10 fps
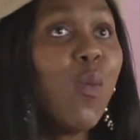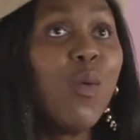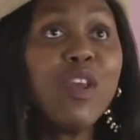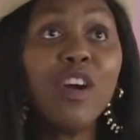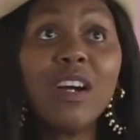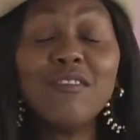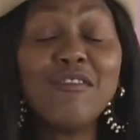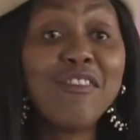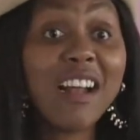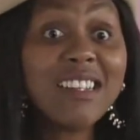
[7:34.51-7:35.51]
when you're
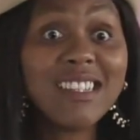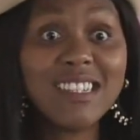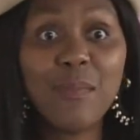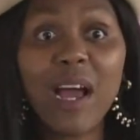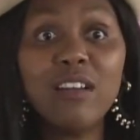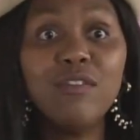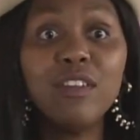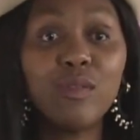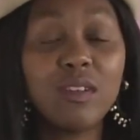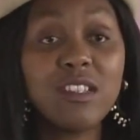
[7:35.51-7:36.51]
confronted by a
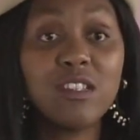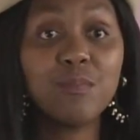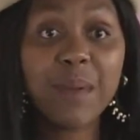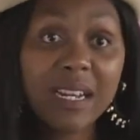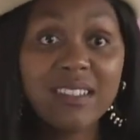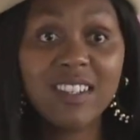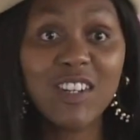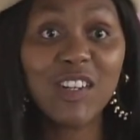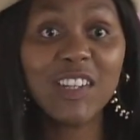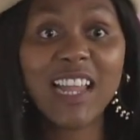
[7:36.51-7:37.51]
visual spectacle,